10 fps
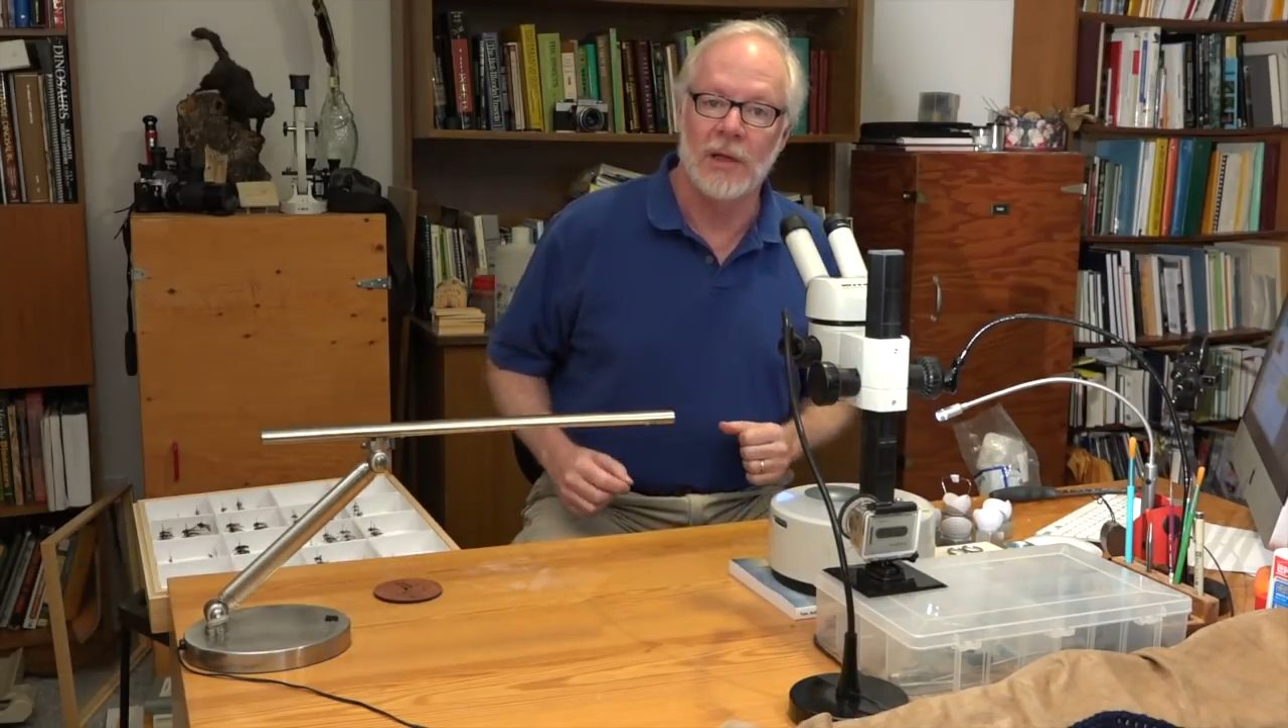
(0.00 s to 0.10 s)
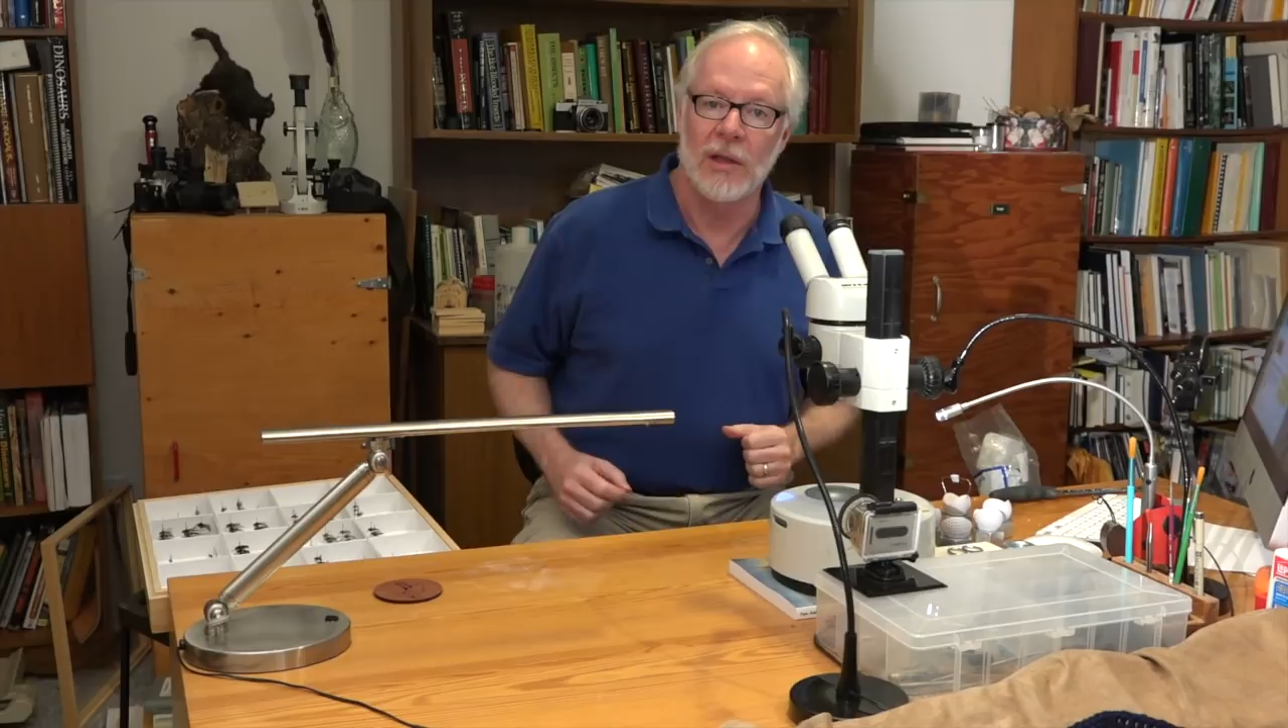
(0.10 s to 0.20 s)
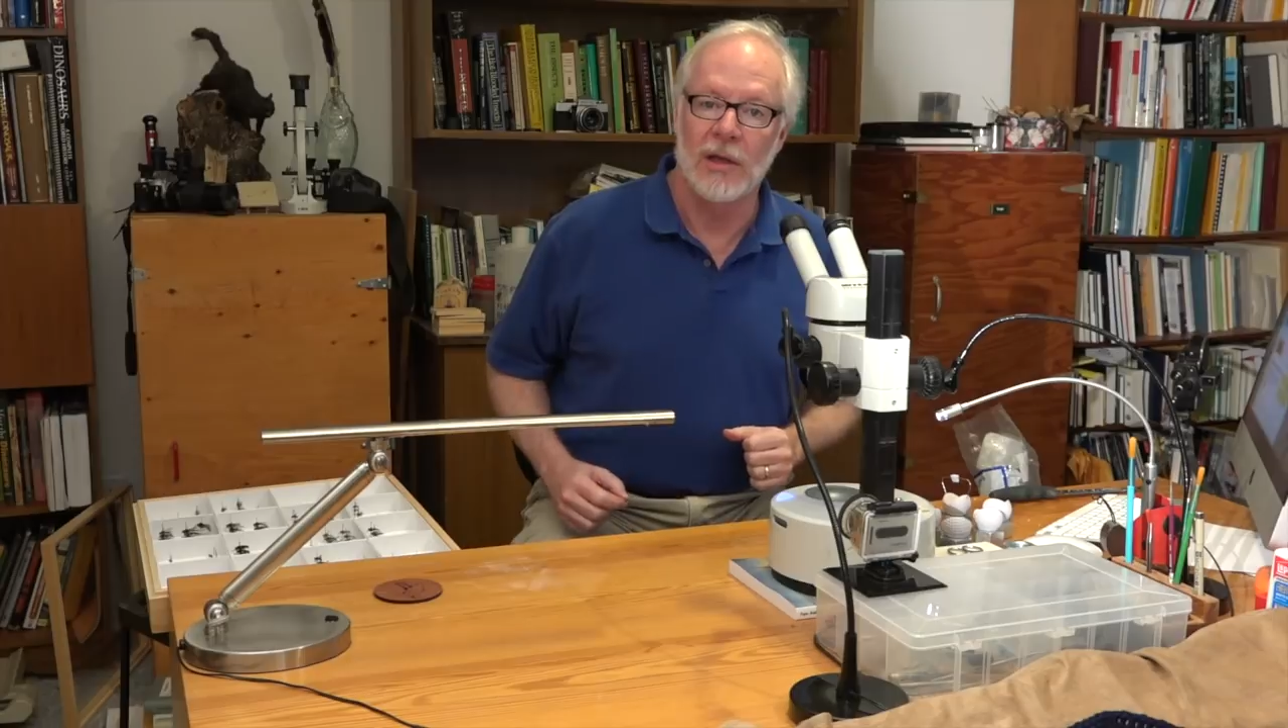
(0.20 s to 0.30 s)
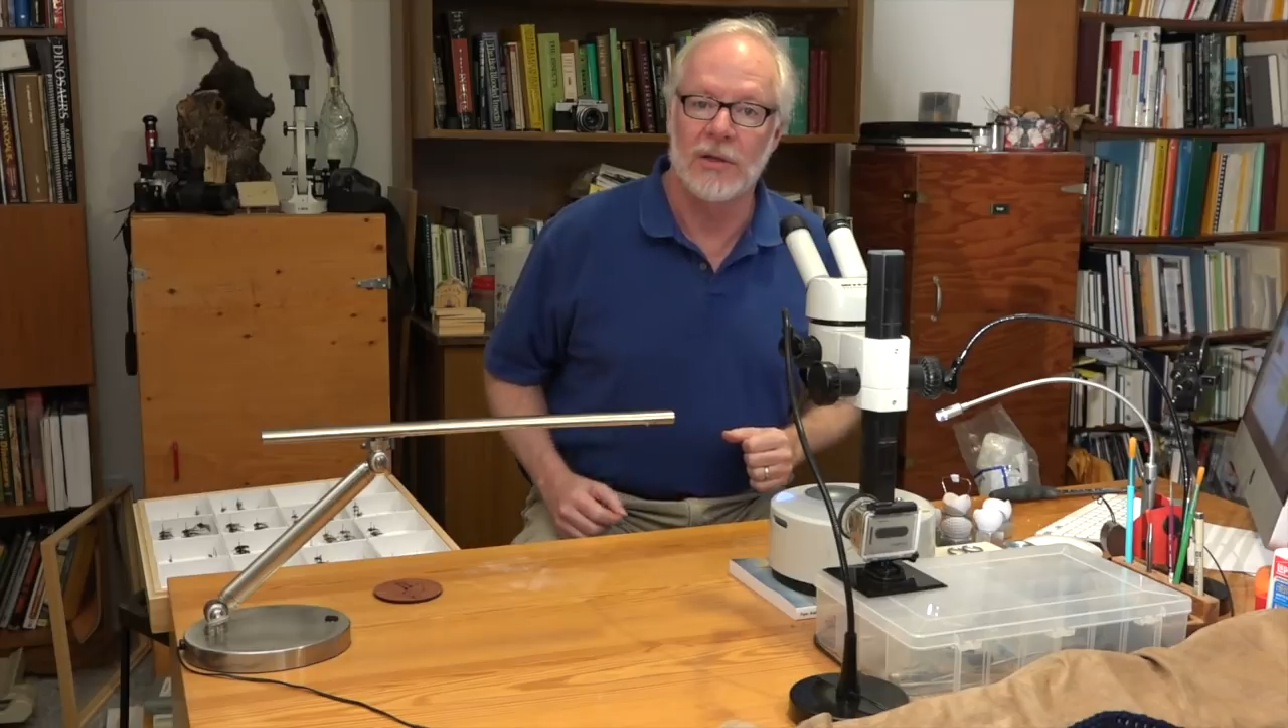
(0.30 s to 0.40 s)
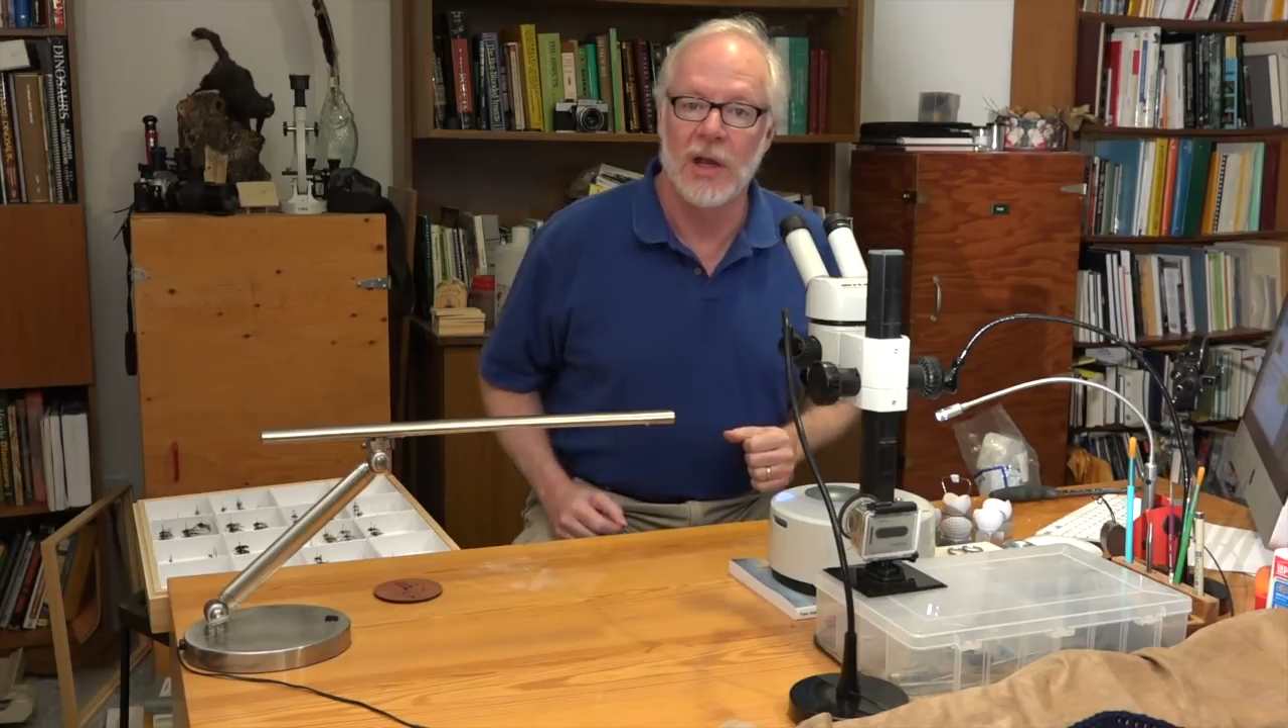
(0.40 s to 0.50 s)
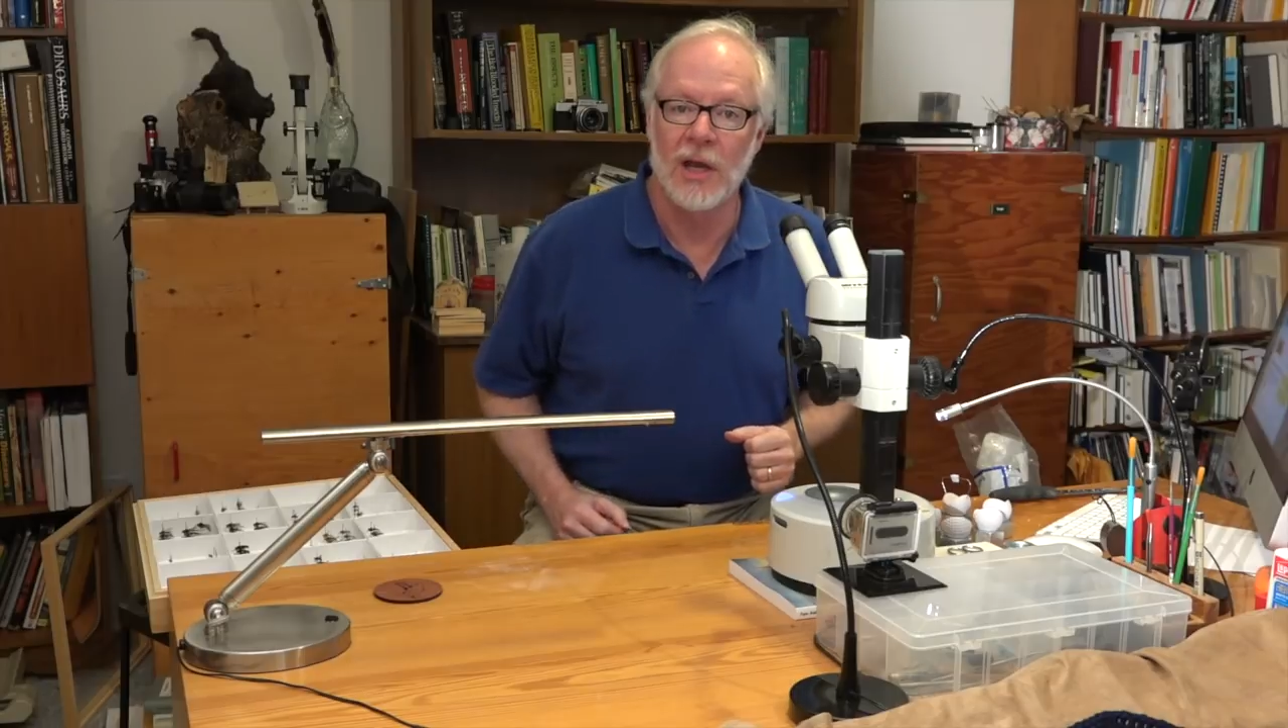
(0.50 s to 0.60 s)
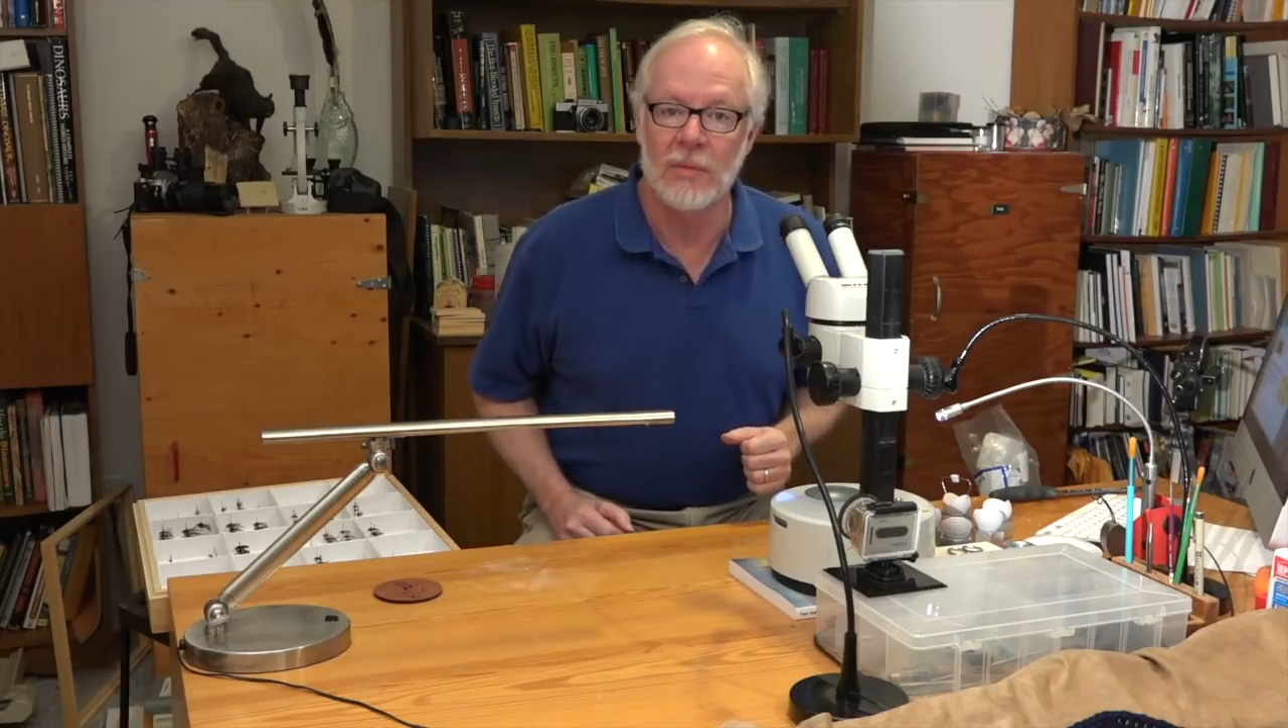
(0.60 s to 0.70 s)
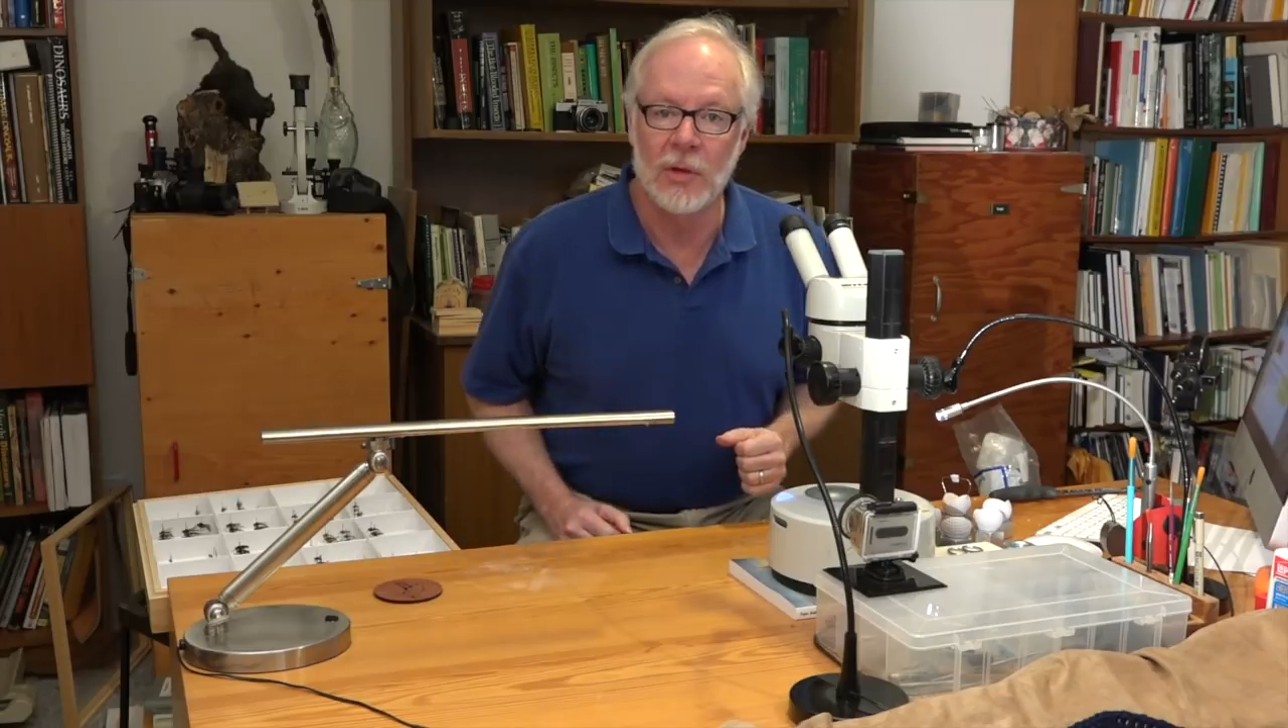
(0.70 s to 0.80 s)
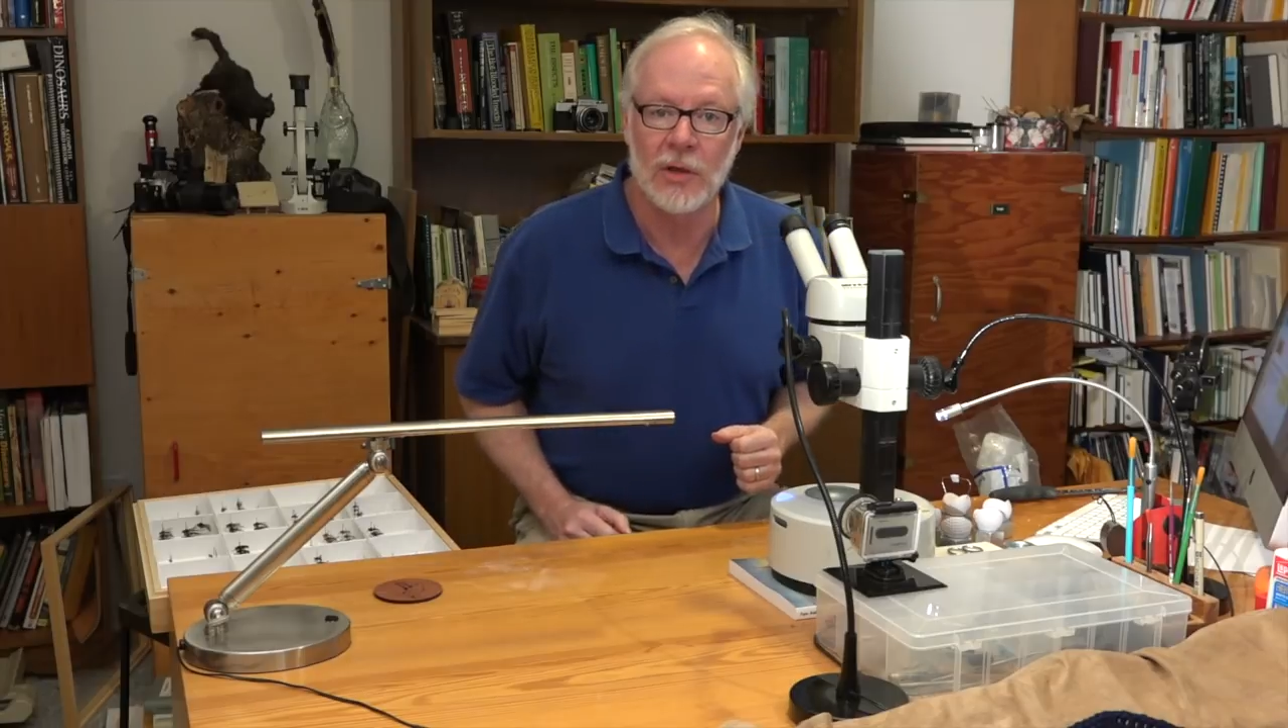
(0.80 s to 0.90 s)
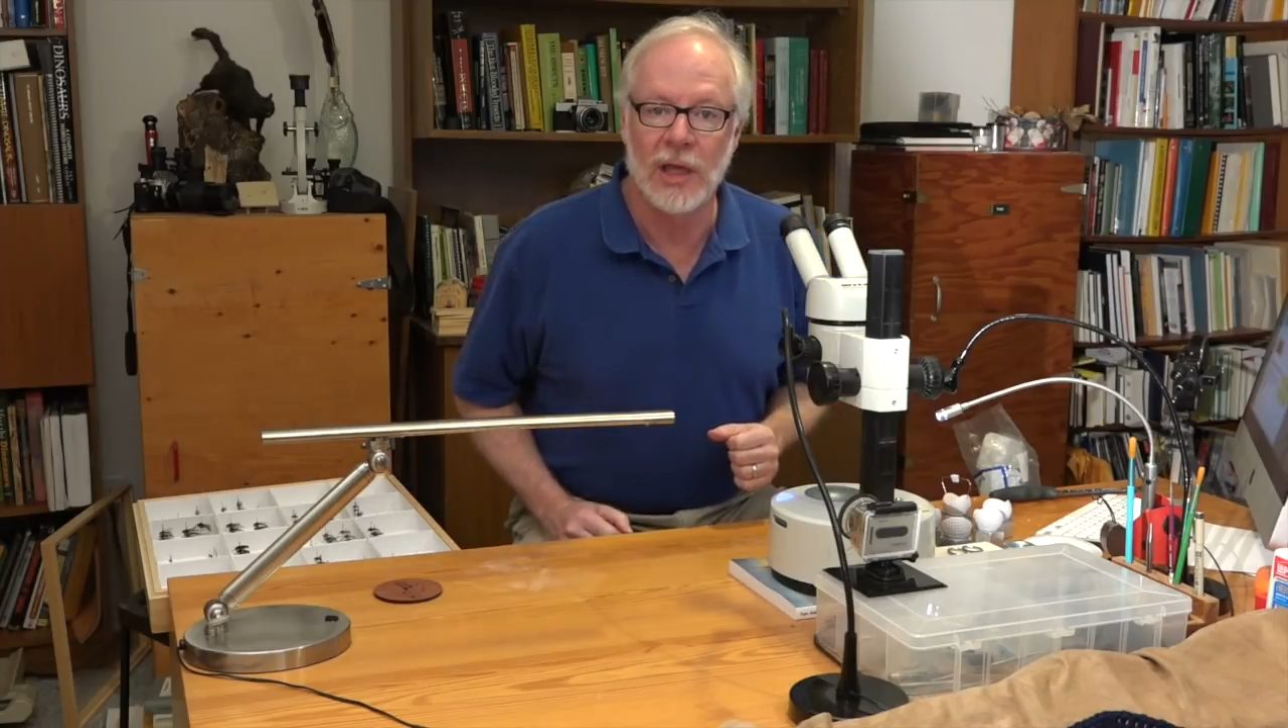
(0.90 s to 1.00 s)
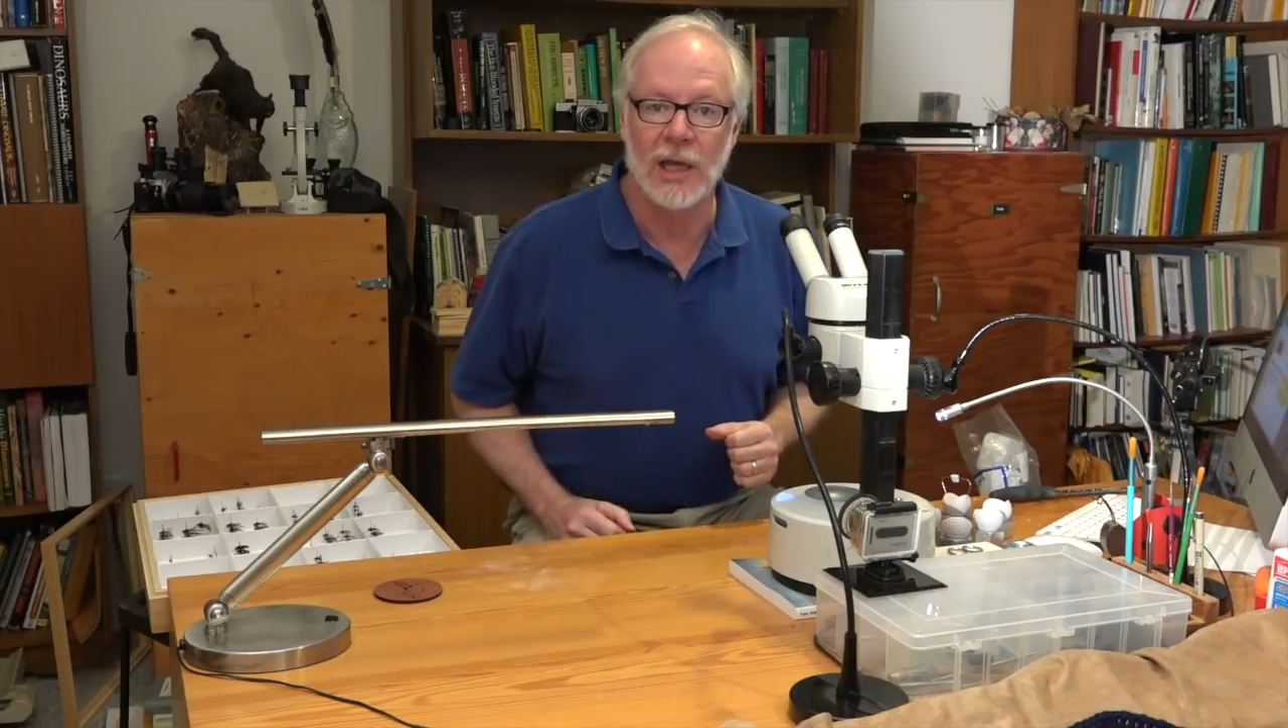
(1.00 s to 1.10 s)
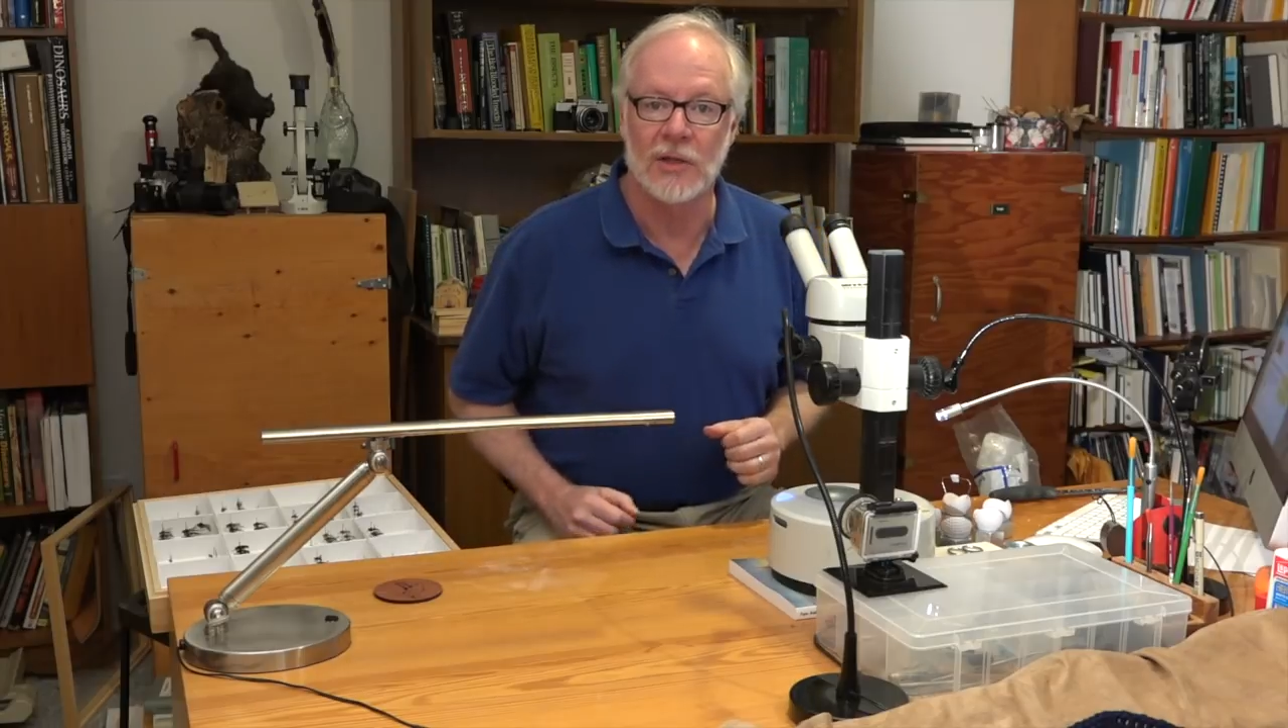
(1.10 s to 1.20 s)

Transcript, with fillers: a lot of time looking